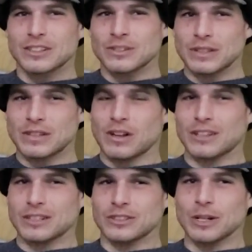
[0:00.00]
doing the
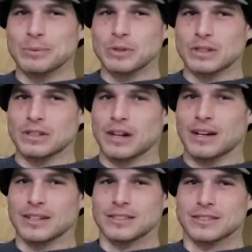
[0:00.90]
longer trips with the
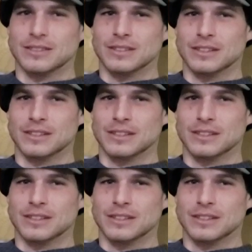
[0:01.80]
dogs.